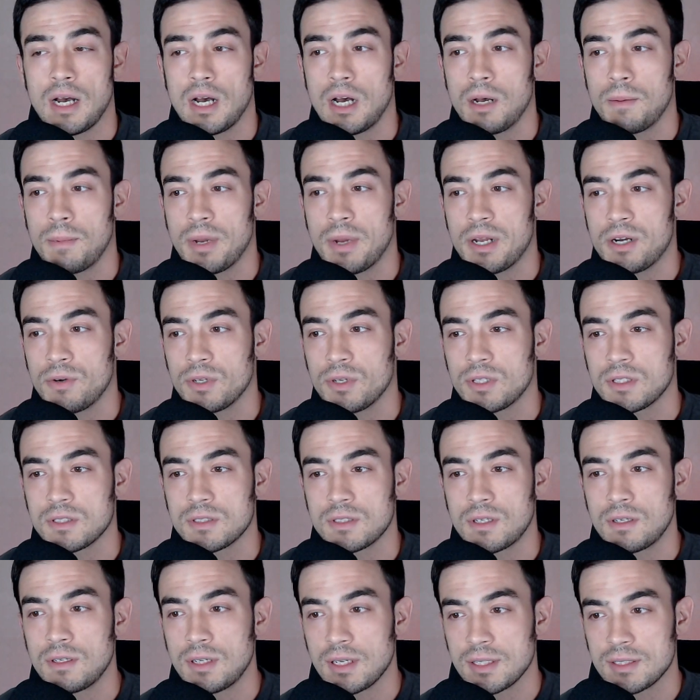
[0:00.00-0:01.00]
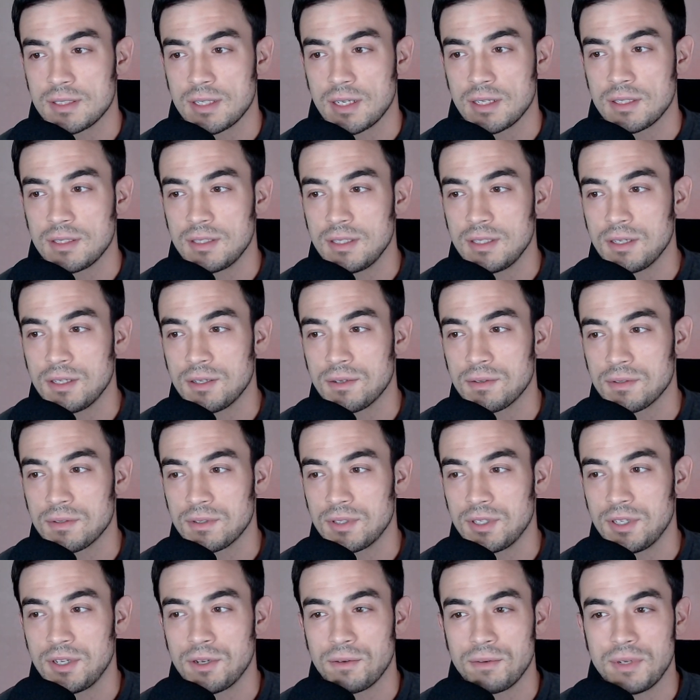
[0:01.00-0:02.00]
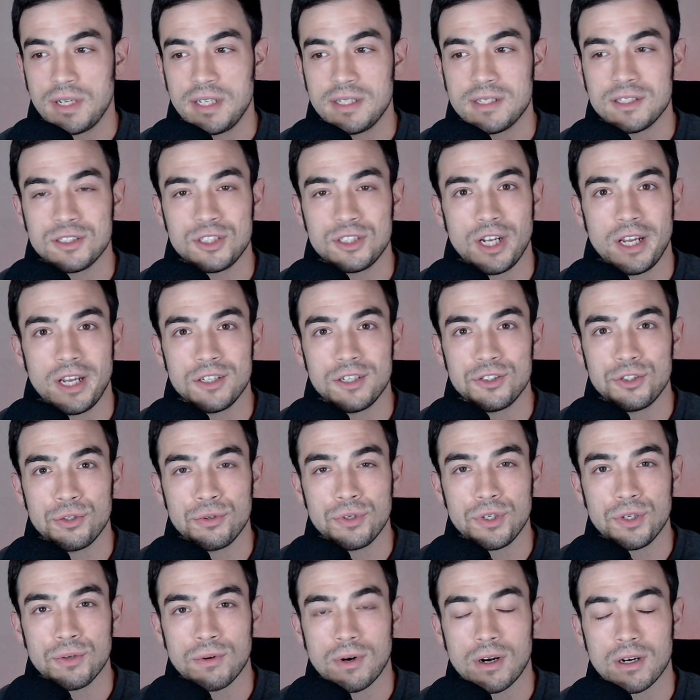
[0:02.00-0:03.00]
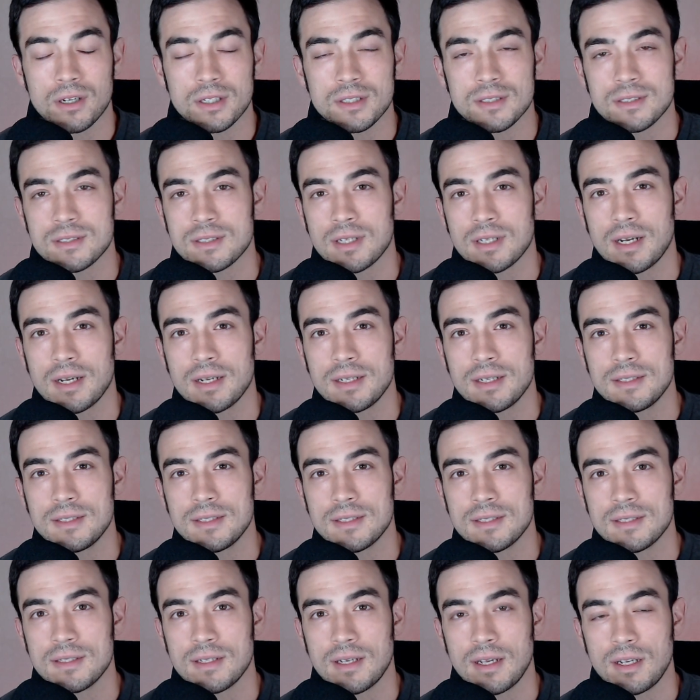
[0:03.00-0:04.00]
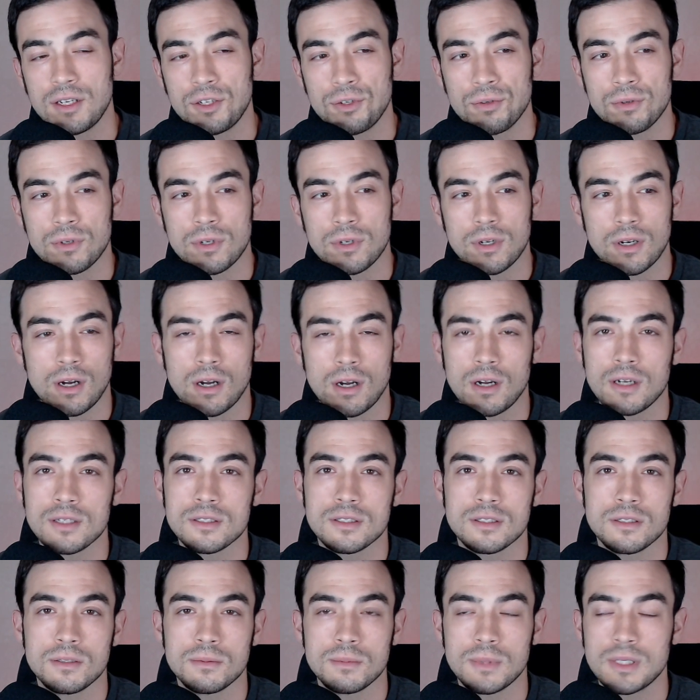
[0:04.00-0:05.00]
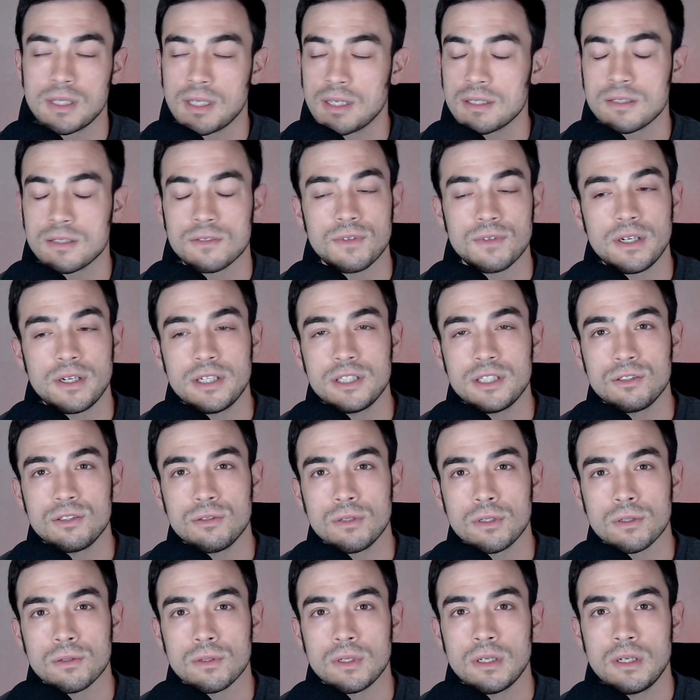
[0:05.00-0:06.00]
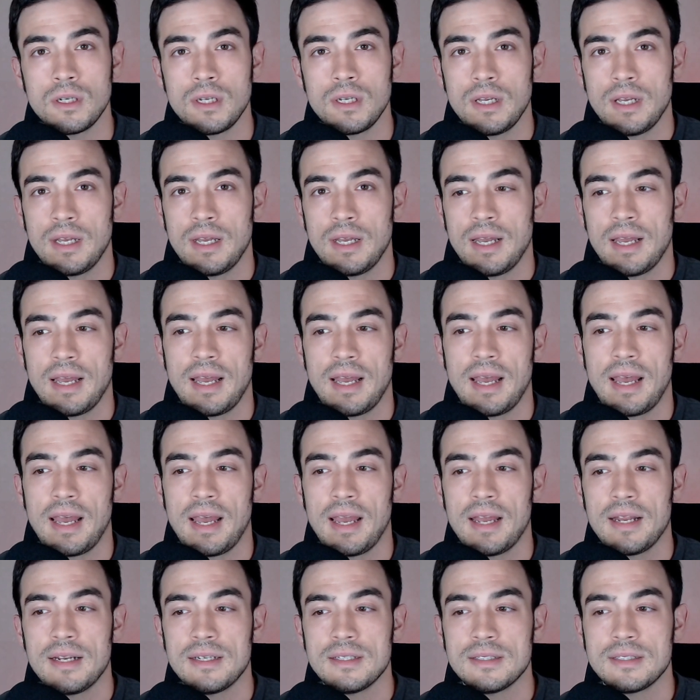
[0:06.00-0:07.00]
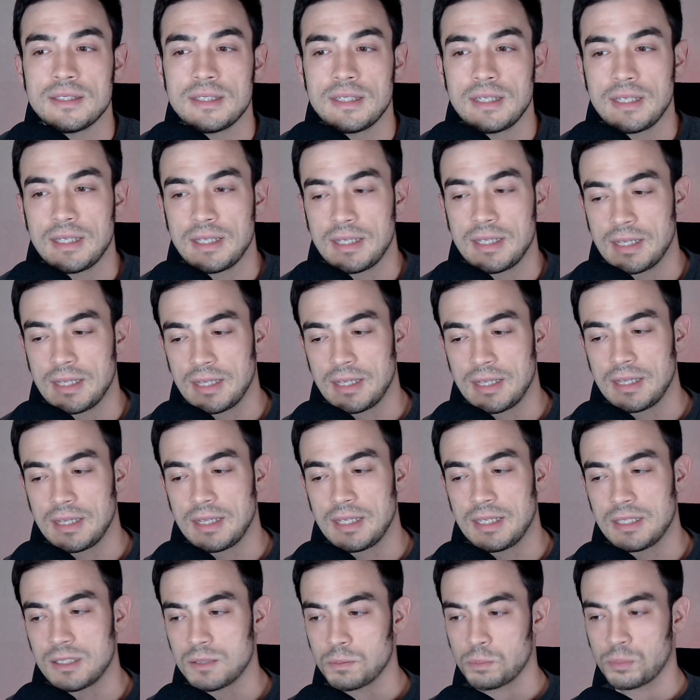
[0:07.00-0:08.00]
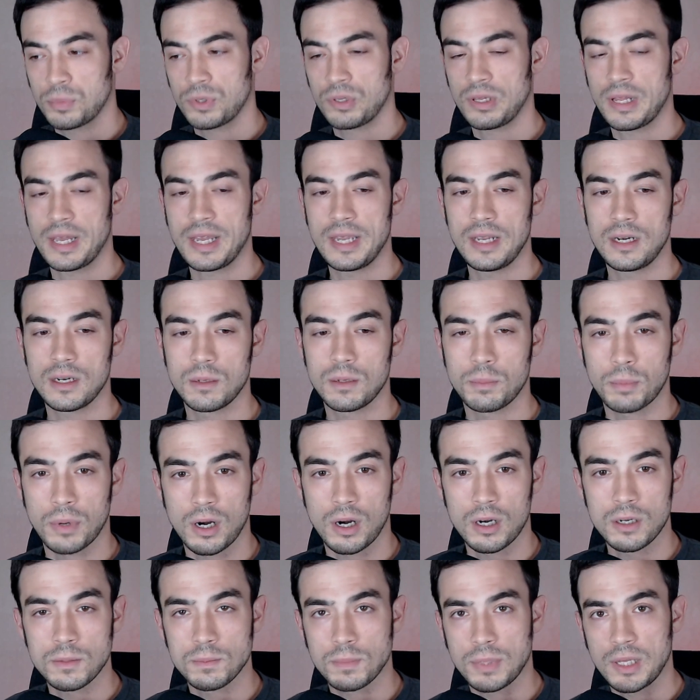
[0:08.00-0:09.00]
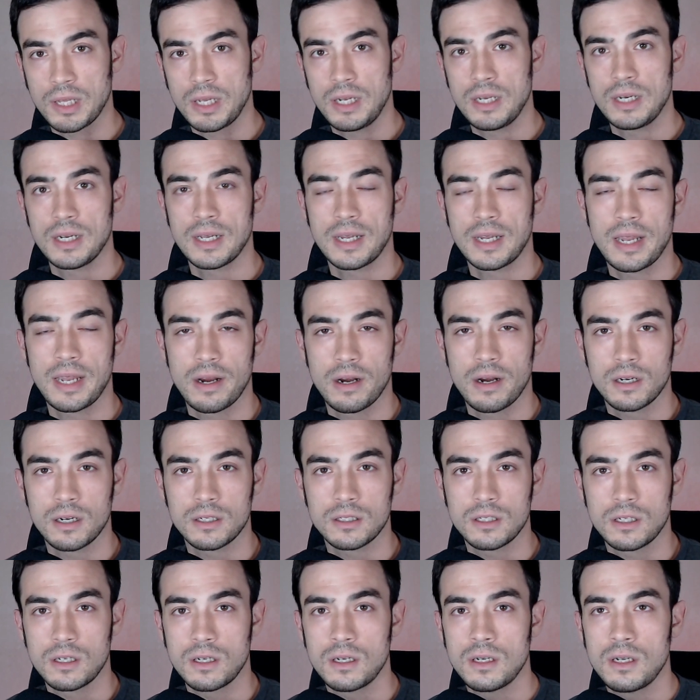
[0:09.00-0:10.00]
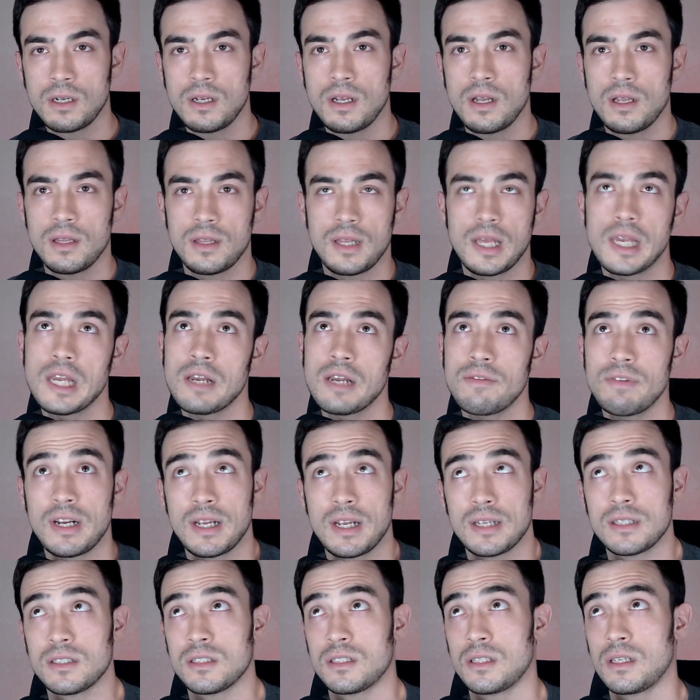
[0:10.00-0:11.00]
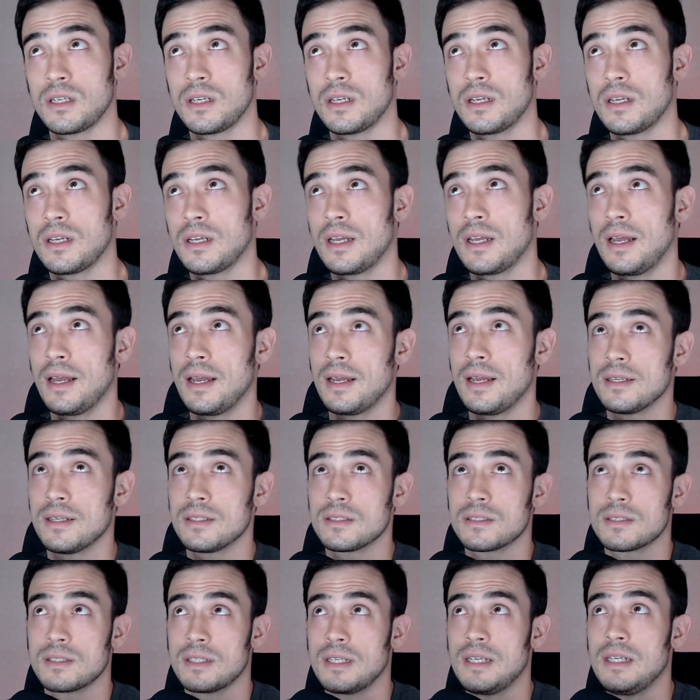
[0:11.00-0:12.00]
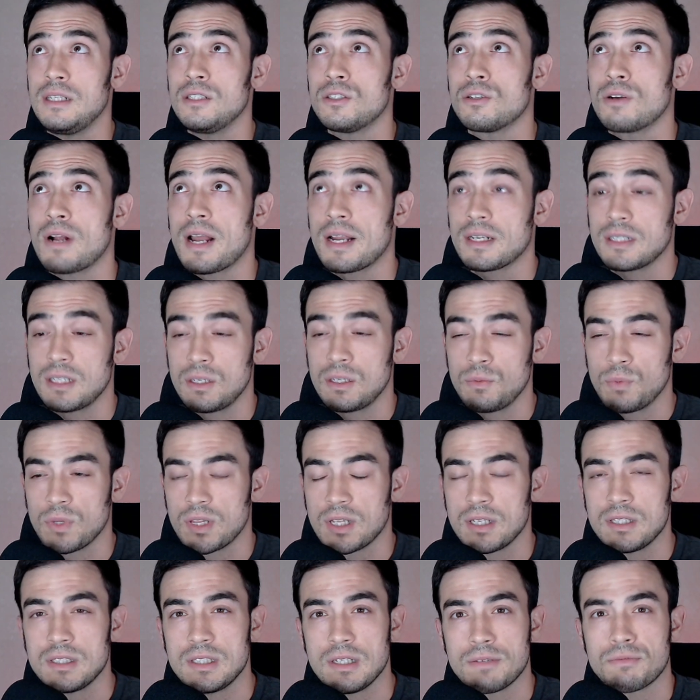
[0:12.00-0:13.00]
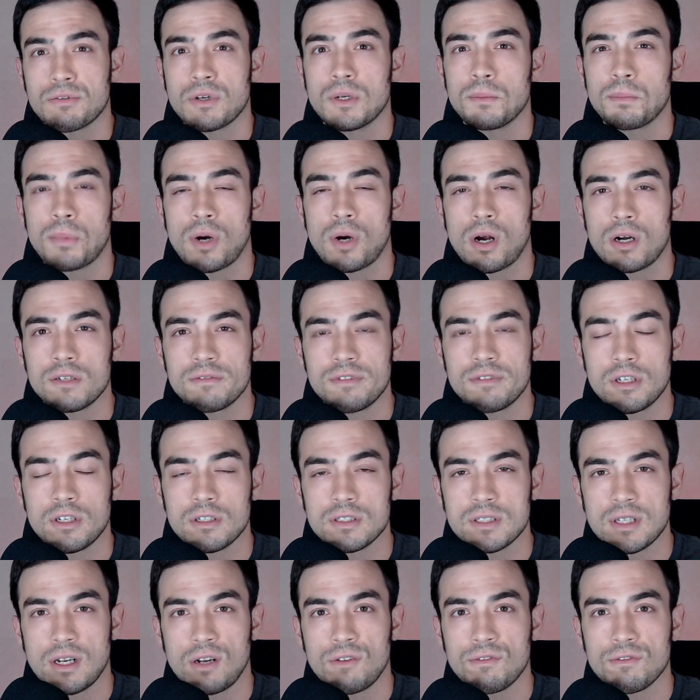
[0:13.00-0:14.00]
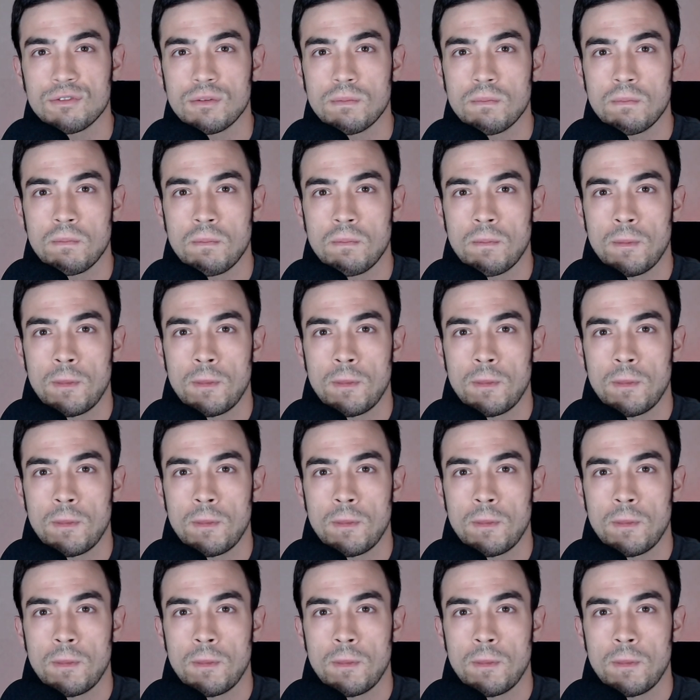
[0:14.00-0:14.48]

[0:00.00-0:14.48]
Um, I know at the start I said, you know, you don't need to change who you are inside, and you are awesome, and that's very true. And this playing a part, playing a character, think of it as as interacting with a different part of yourself.